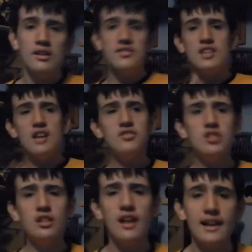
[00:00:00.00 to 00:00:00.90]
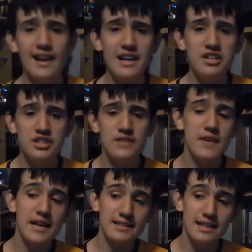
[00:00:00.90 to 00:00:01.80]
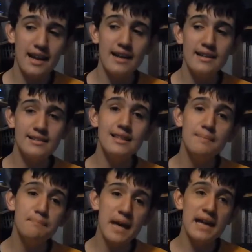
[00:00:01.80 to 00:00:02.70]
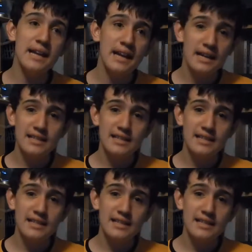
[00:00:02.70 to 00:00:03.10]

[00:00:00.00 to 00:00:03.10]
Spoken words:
Star Trek Online Agents of Yesterday is the big